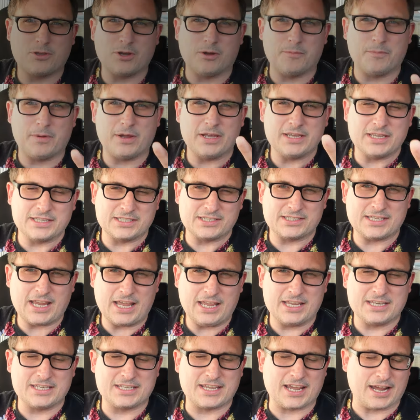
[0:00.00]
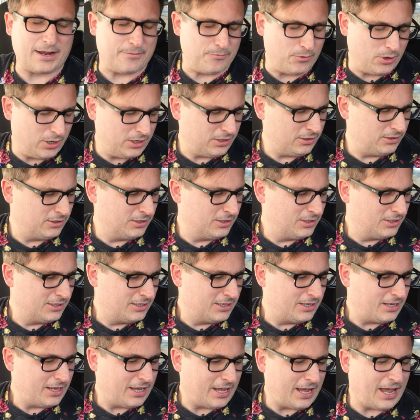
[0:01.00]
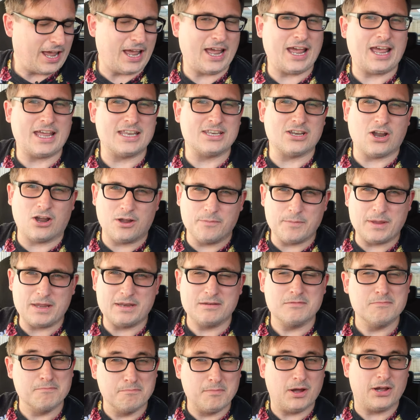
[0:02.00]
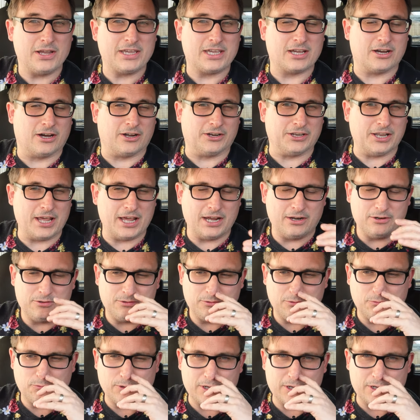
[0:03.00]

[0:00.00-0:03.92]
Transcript: got my second camera and I'm in my car now,